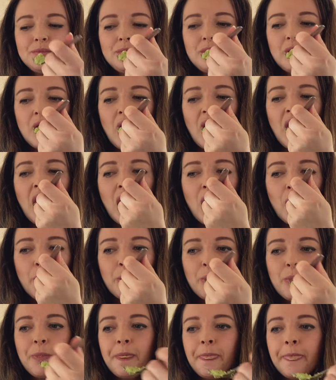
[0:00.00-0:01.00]

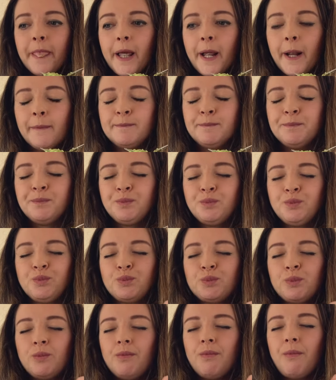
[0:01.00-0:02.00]
Someone said your name
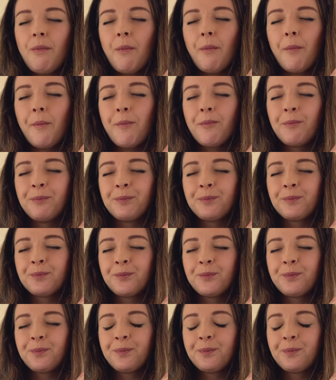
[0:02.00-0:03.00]
had a turn
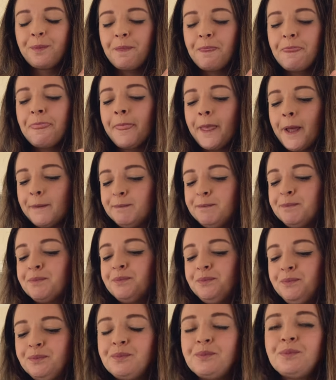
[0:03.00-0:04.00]
around.
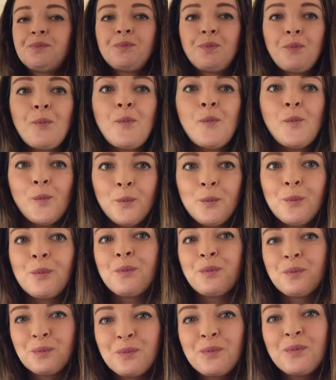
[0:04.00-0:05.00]

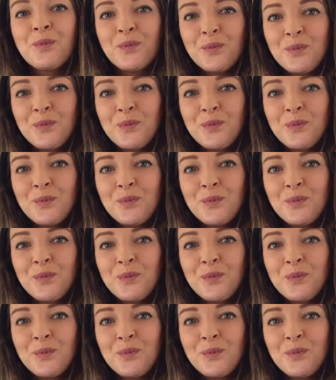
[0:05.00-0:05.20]
Suddenly you're there